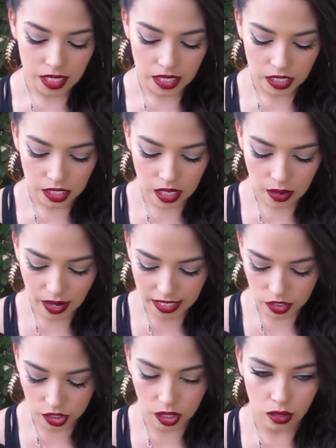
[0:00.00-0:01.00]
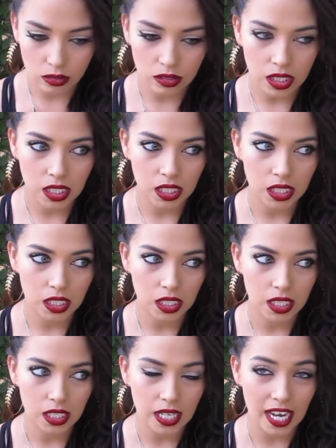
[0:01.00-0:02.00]
So I don't
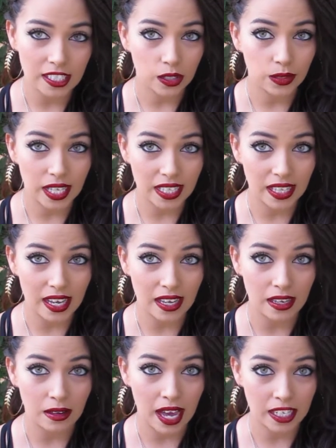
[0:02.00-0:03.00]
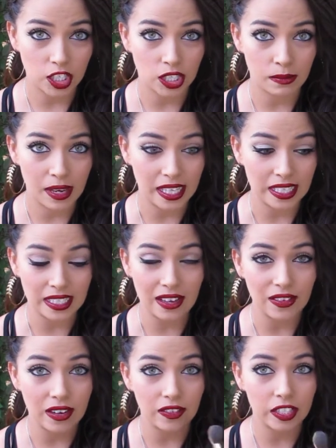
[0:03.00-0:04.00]
think they actually make this. I've
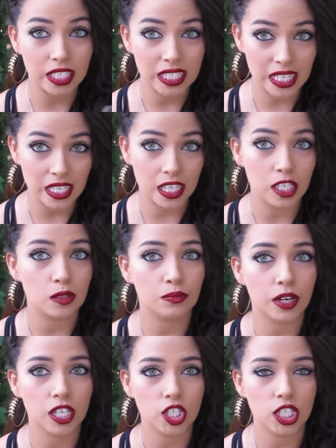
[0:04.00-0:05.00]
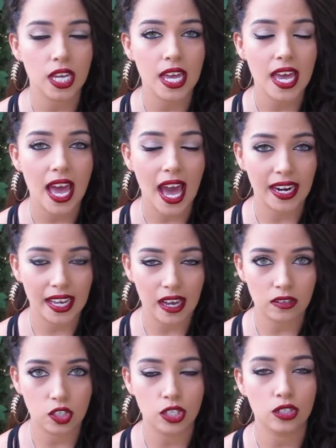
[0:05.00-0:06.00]
never seen this brush at a
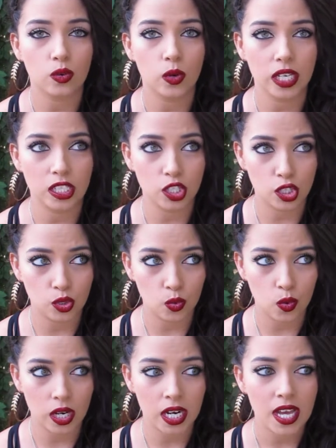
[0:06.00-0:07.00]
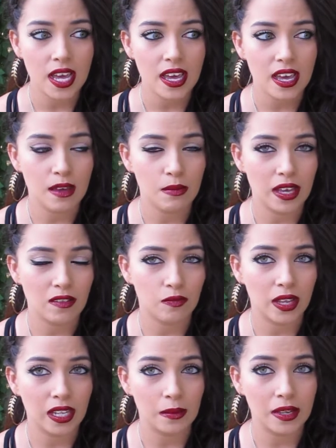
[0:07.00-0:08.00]
counter or in a store. It might have
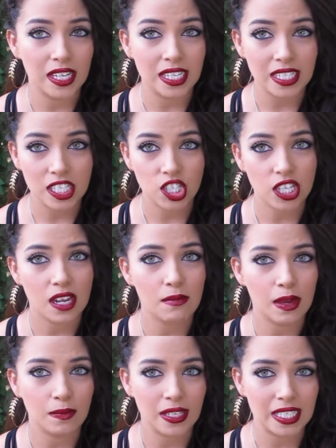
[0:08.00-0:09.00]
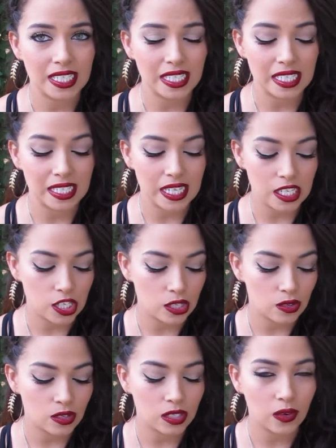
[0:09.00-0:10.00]
been limited edition. It might be
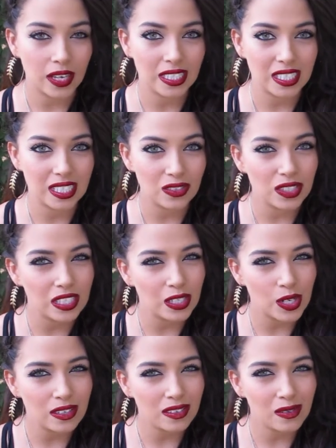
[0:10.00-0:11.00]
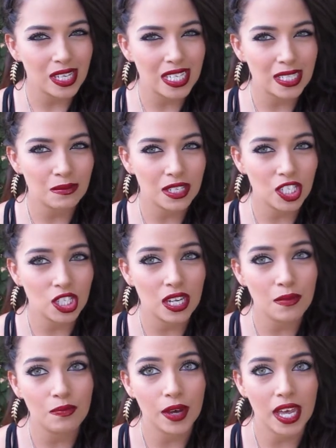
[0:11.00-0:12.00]
discontinued. So I didn't really know if I wanted to mention
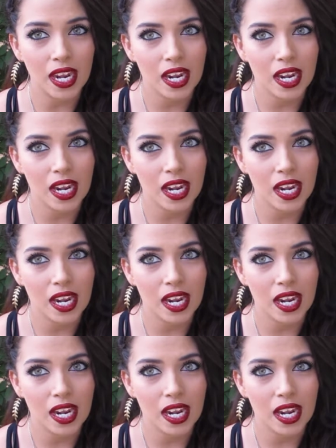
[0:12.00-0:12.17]
it, but